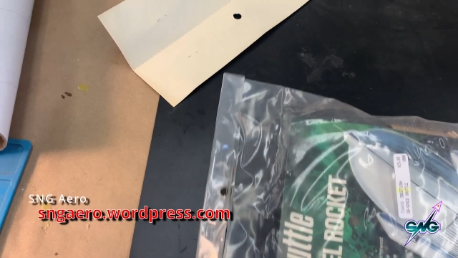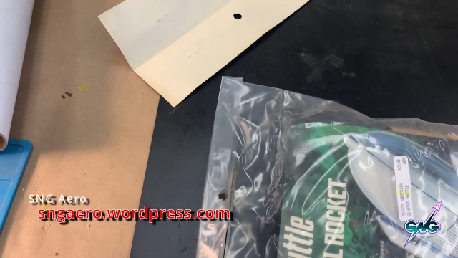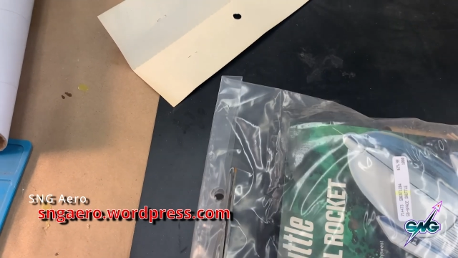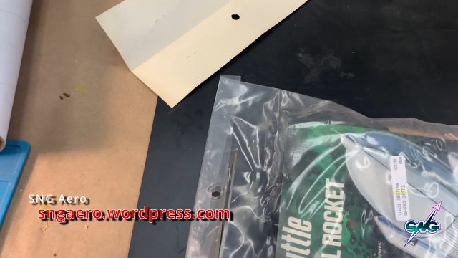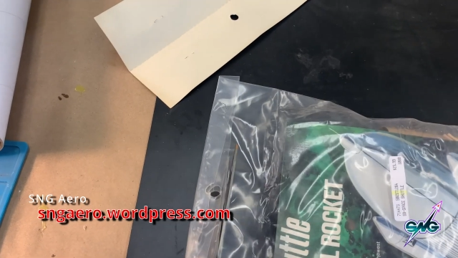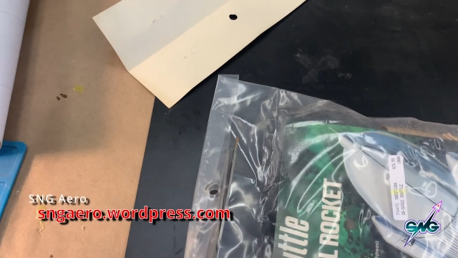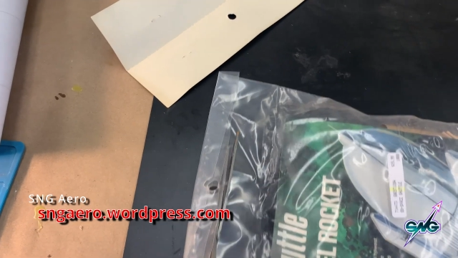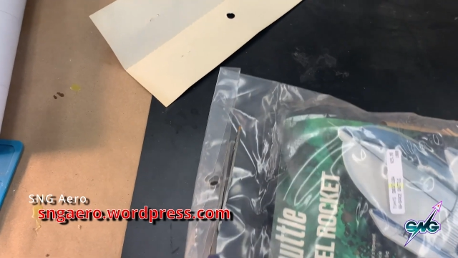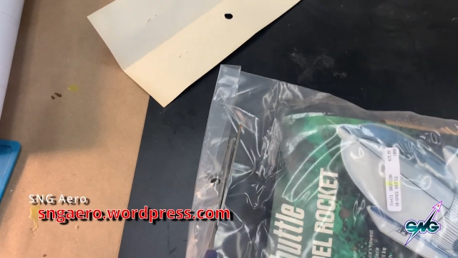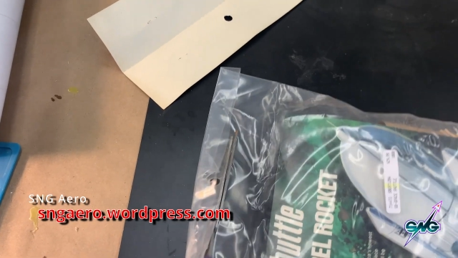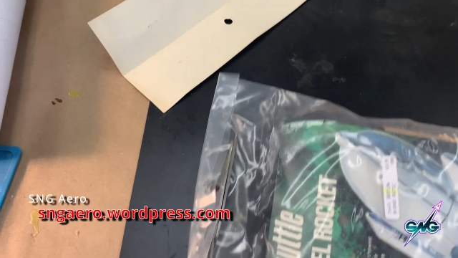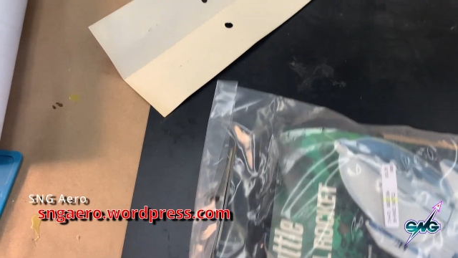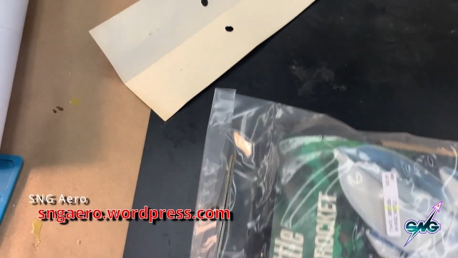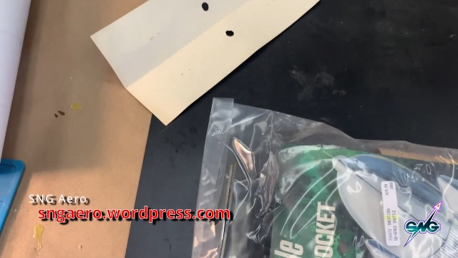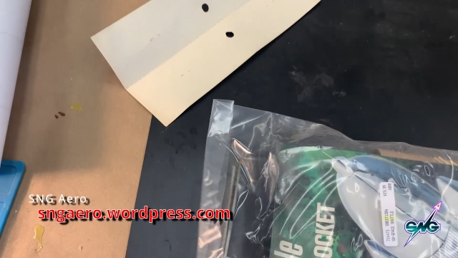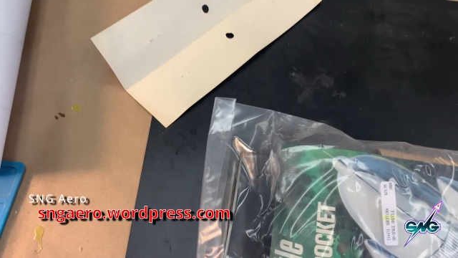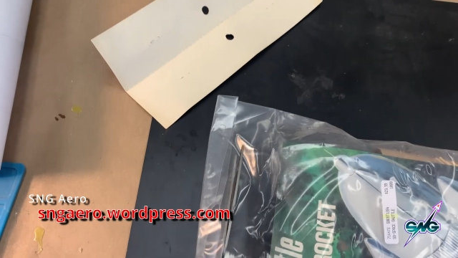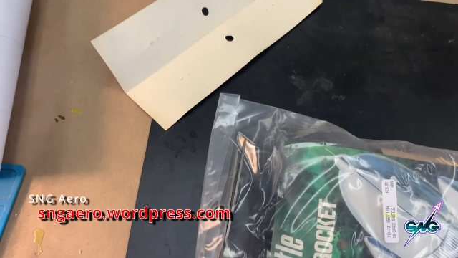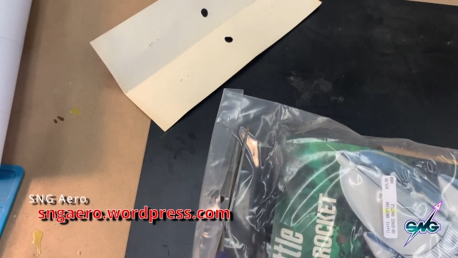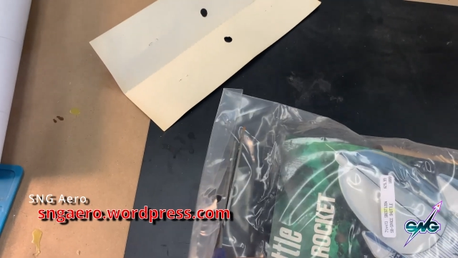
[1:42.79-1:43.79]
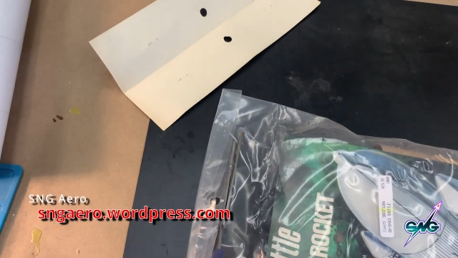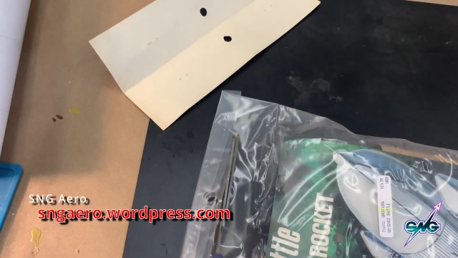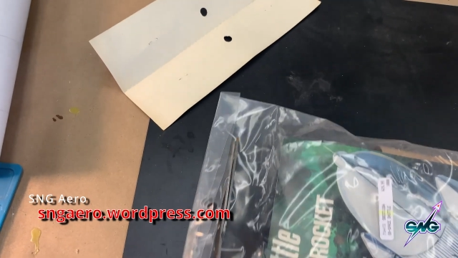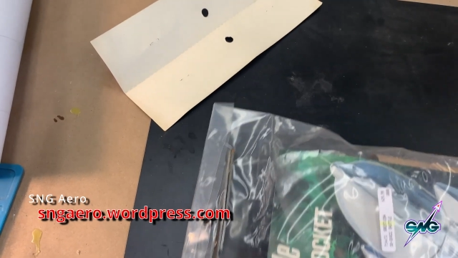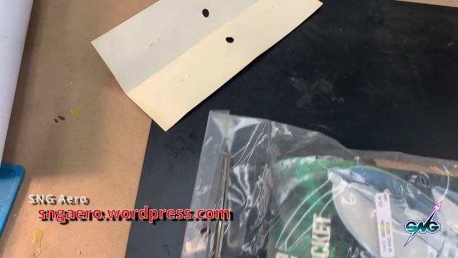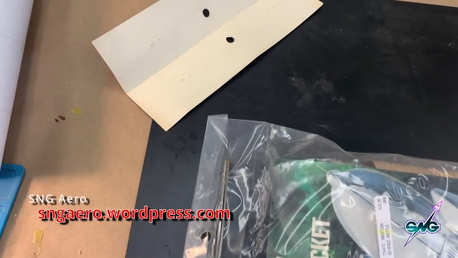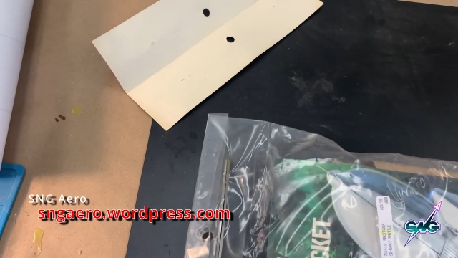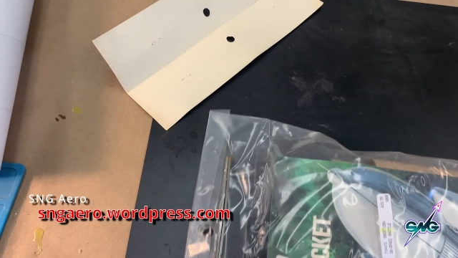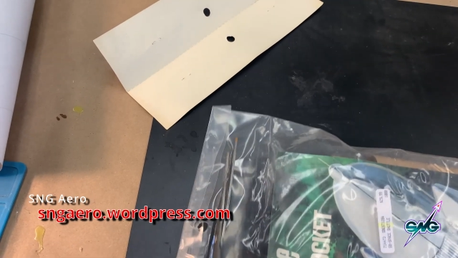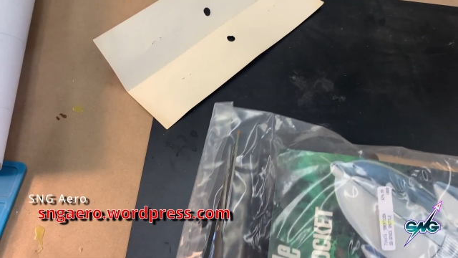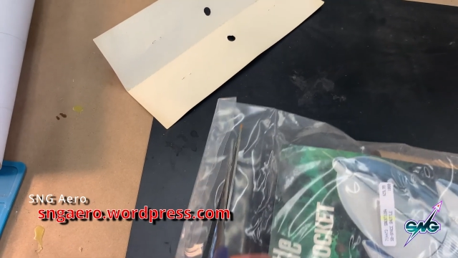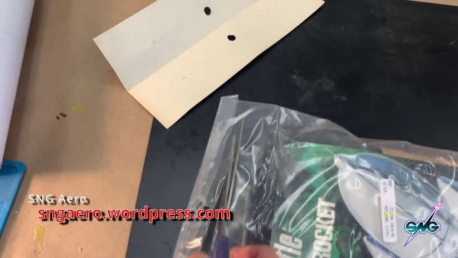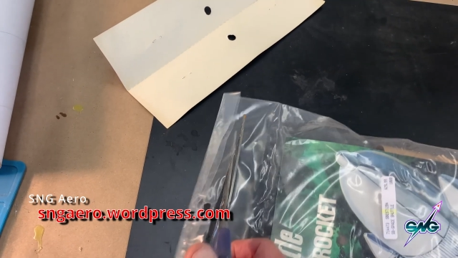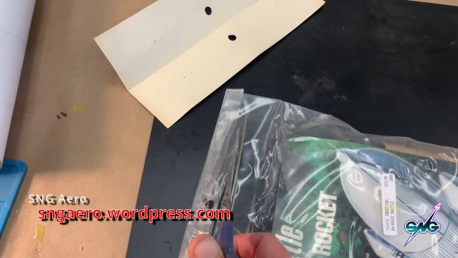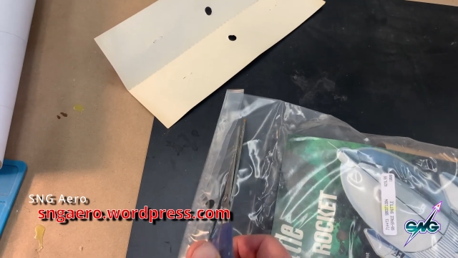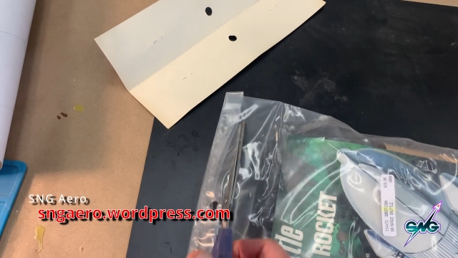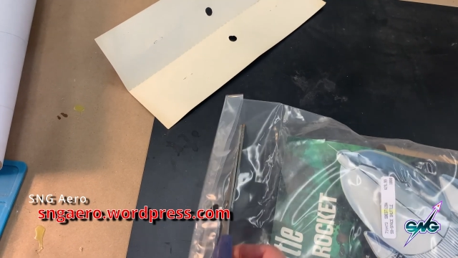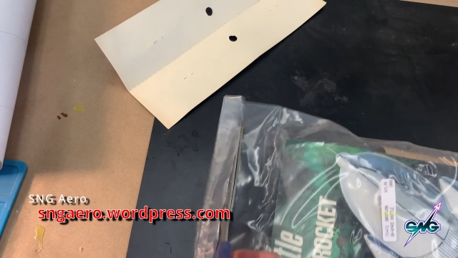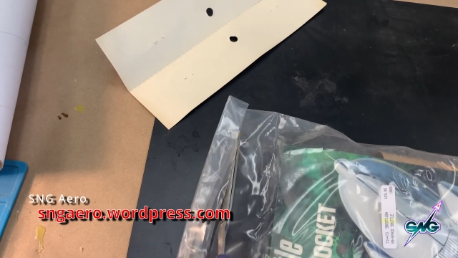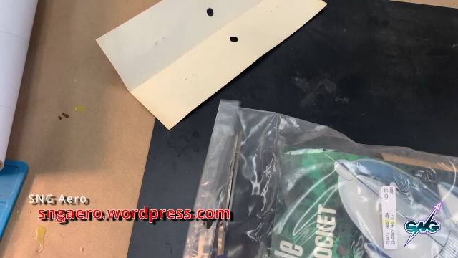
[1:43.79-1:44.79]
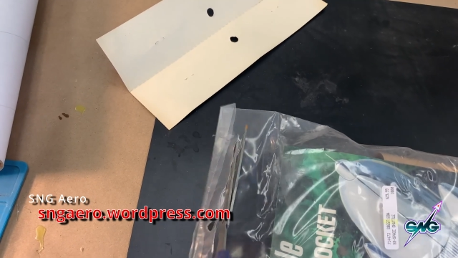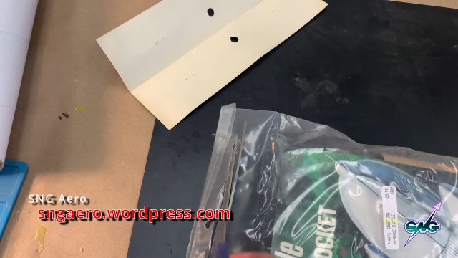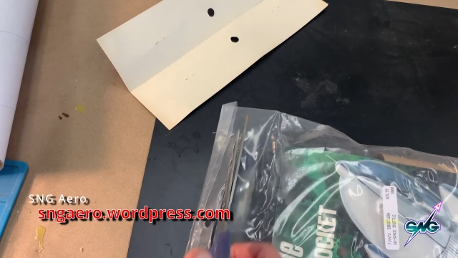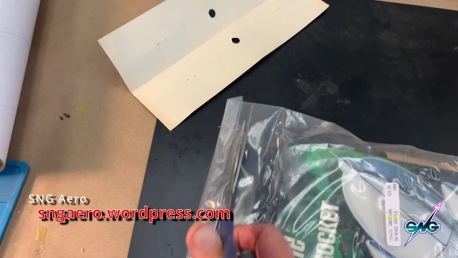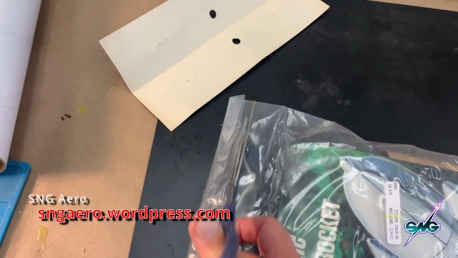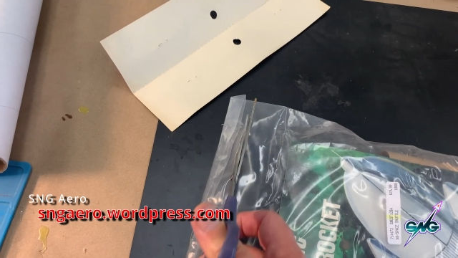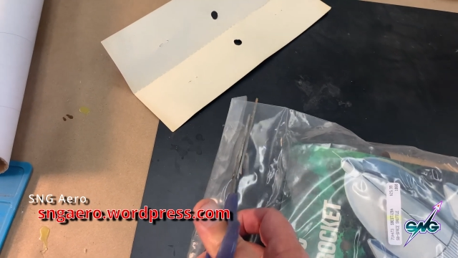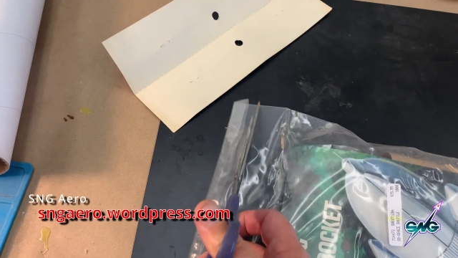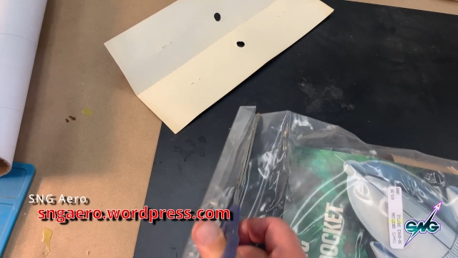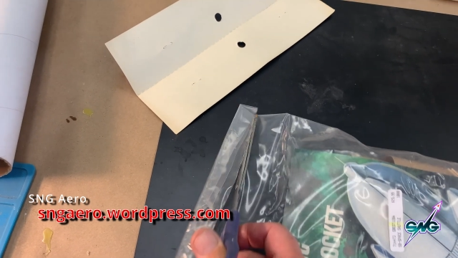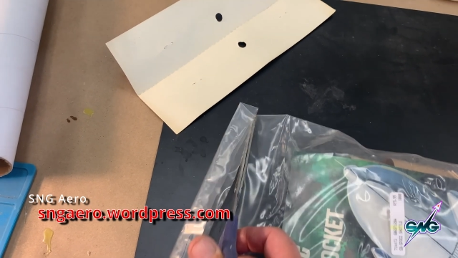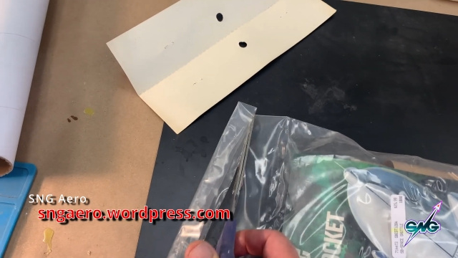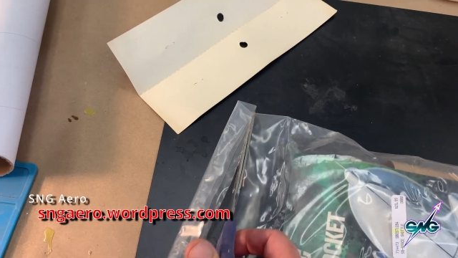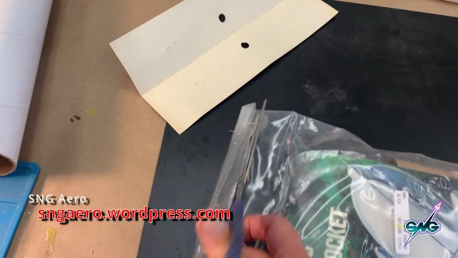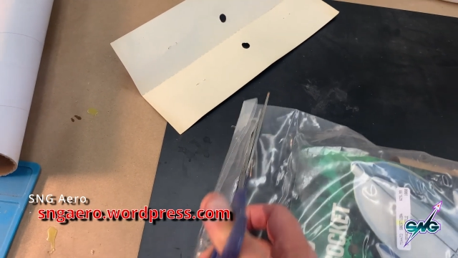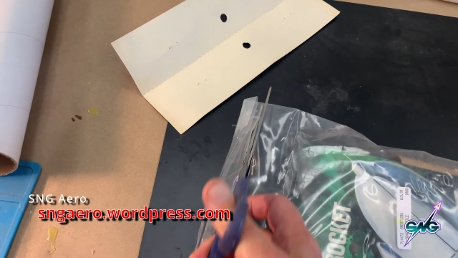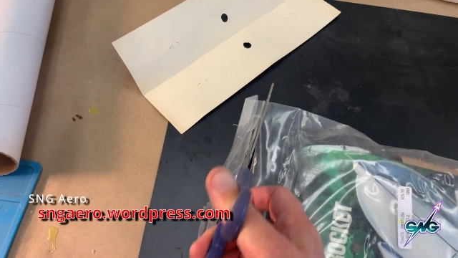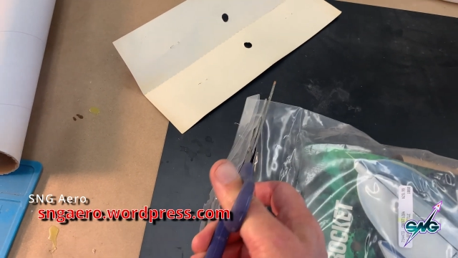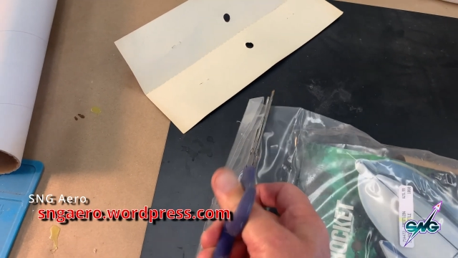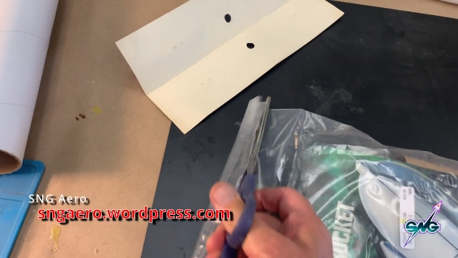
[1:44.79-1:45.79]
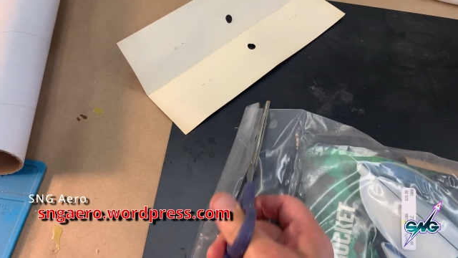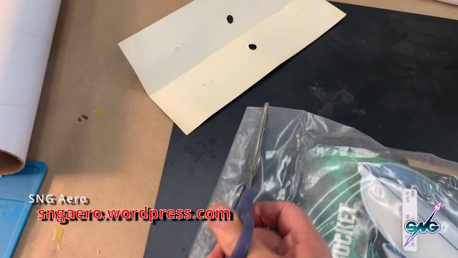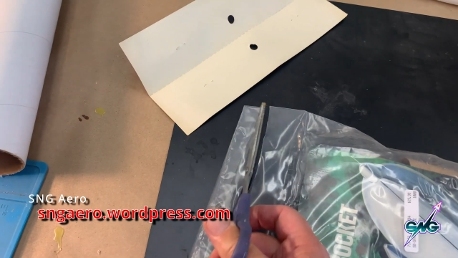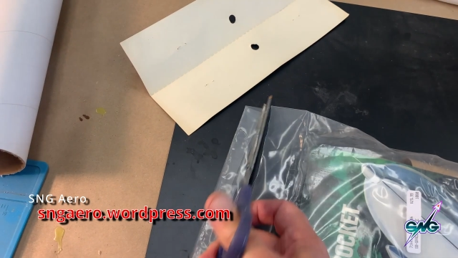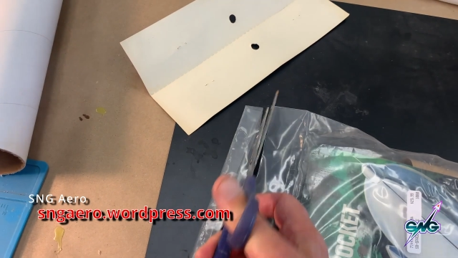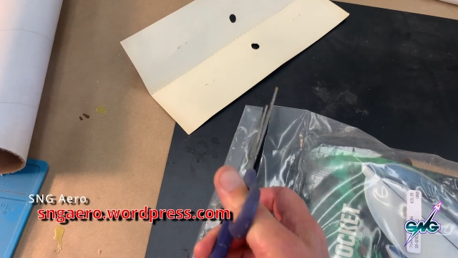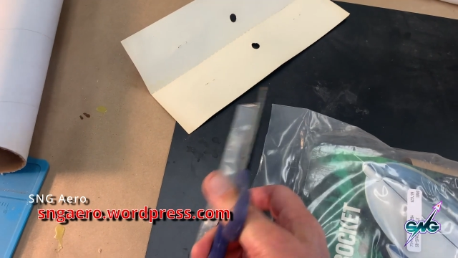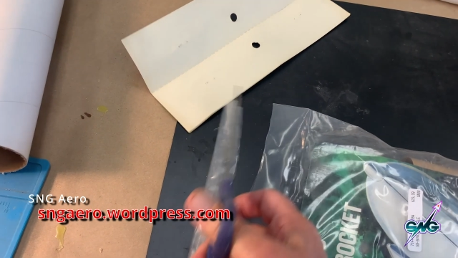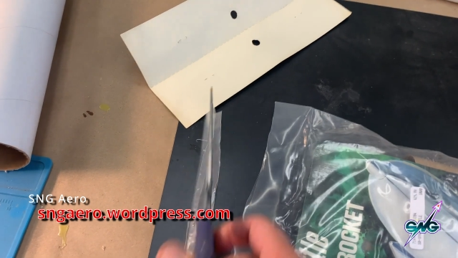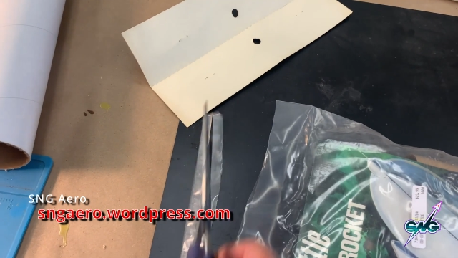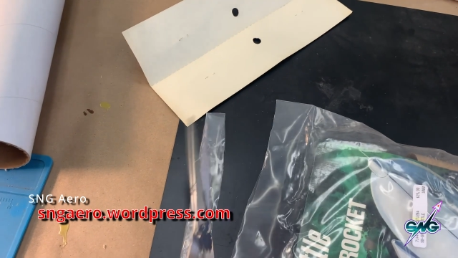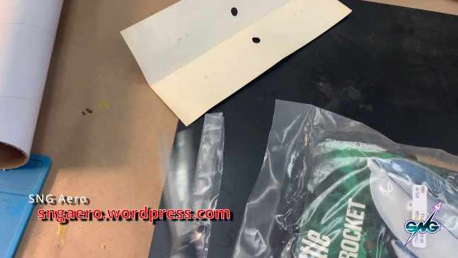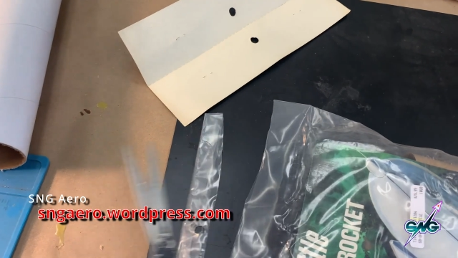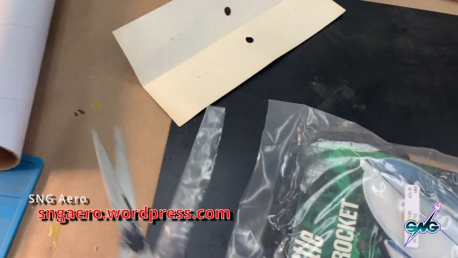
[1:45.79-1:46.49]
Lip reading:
(no speaker visible)